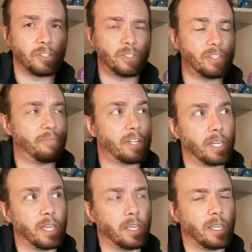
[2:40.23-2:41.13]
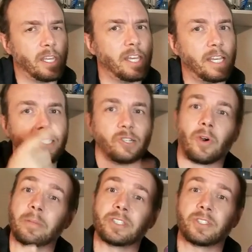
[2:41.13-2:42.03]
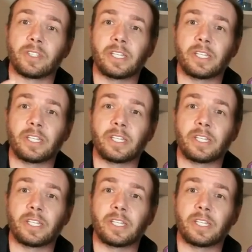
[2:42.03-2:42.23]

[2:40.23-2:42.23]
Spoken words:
Specifically, he's enormous.